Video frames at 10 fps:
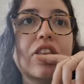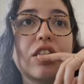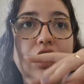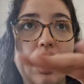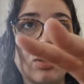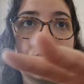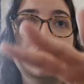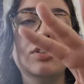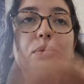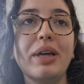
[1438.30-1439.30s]
The
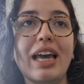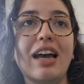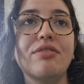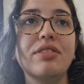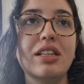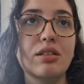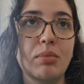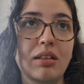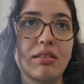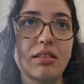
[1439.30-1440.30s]
goals that we have for this
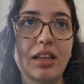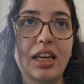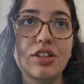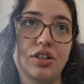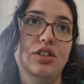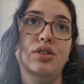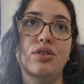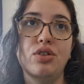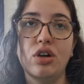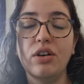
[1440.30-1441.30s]
month is to do
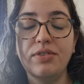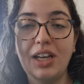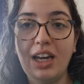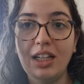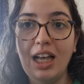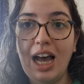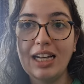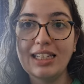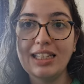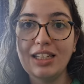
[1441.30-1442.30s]
the stock off sale
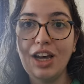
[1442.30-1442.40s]
and